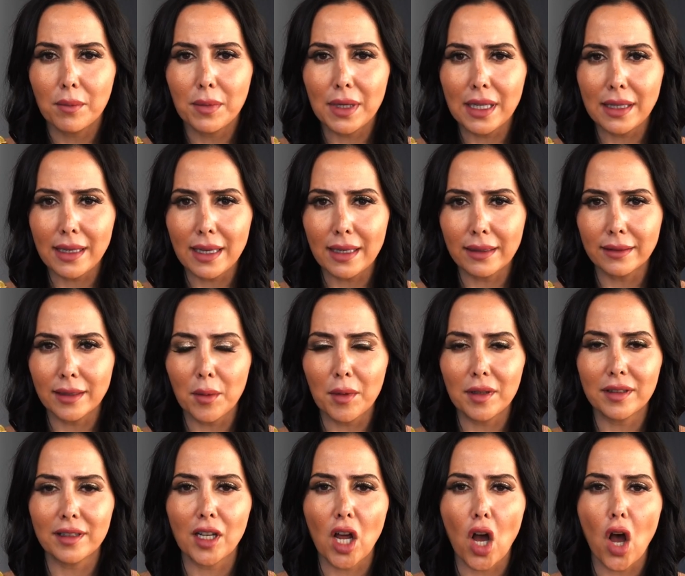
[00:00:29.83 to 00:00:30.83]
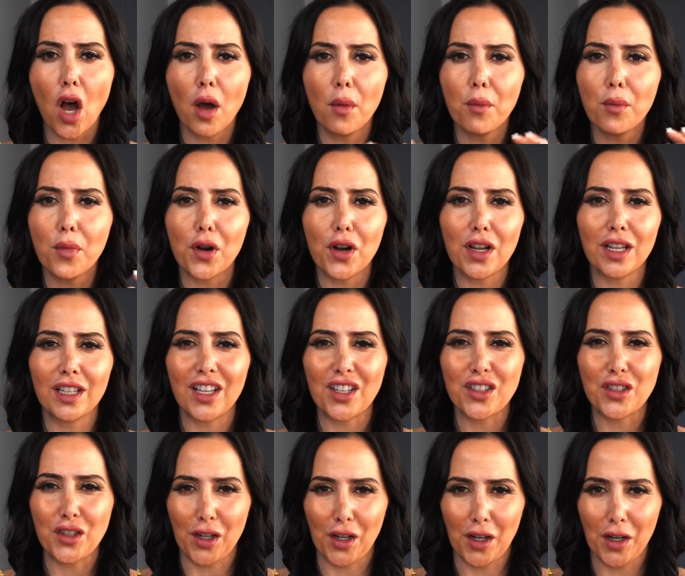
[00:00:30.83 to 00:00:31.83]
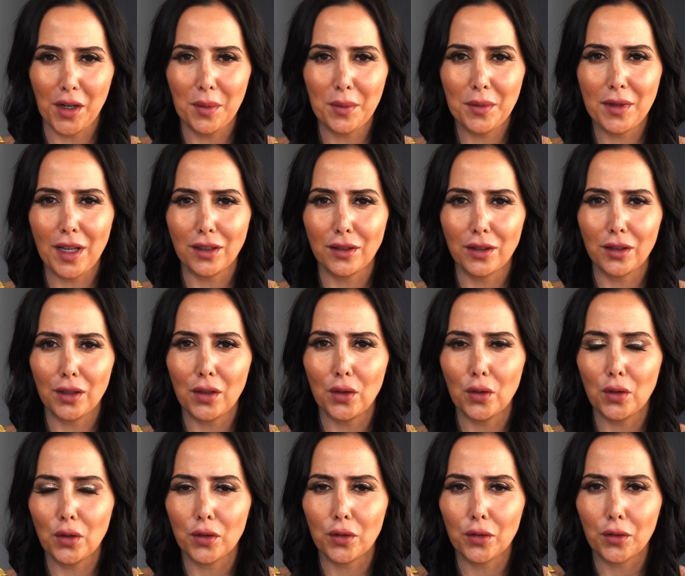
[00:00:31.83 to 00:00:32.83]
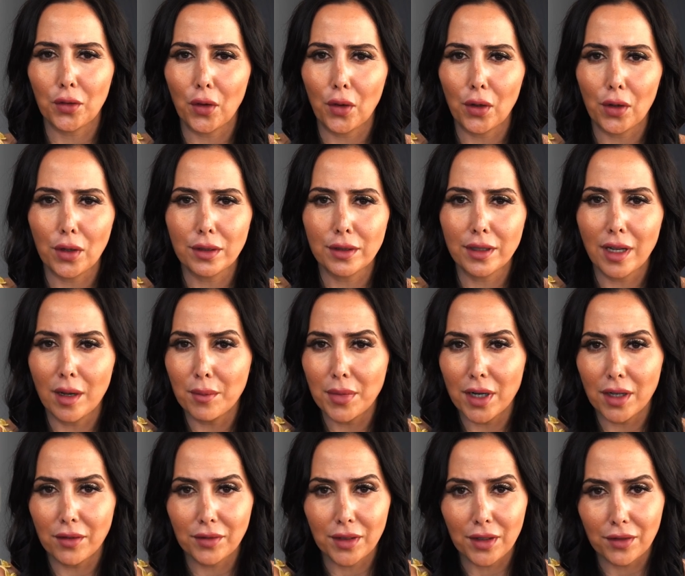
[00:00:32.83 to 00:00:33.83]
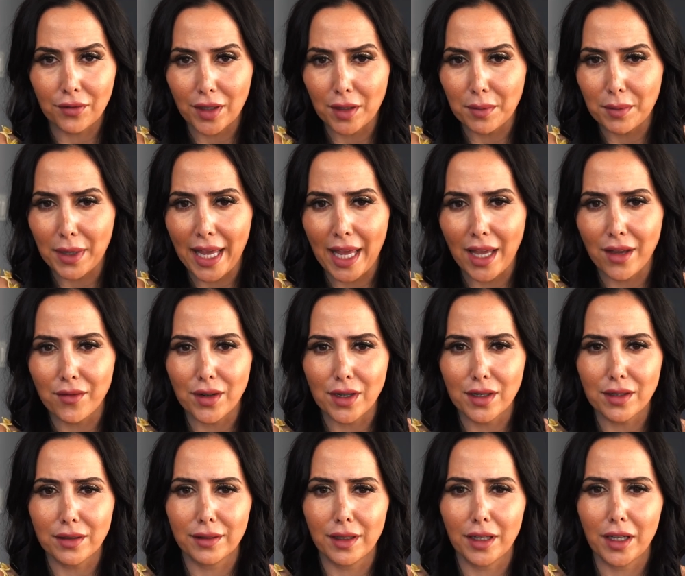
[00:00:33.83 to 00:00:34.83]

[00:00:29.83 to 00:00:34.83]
BDSM is an umbrella term that's used for a number of different behaviors,